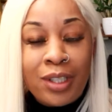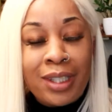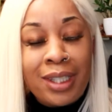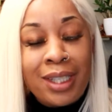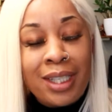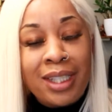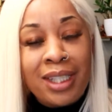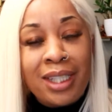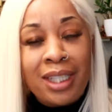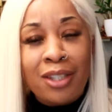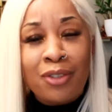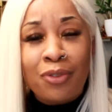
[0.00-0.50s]

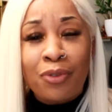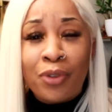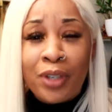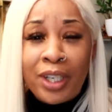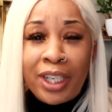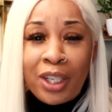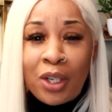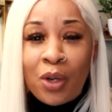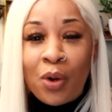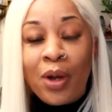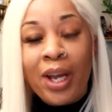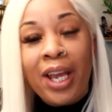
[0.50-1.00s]
Sis is
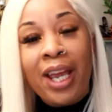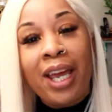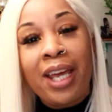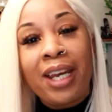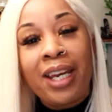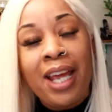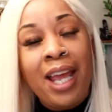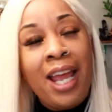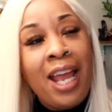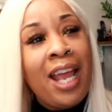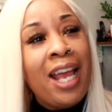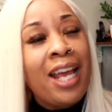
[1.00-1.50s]
free. Go
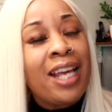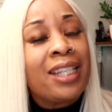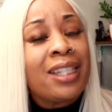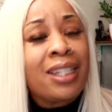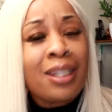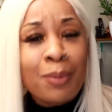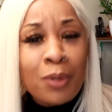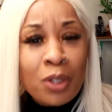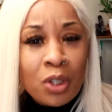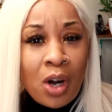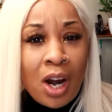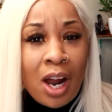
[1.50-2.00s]
ahead and
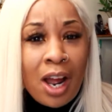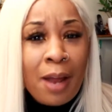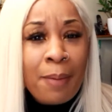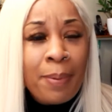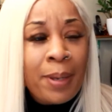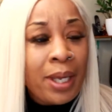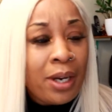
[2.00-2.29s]
subscribe.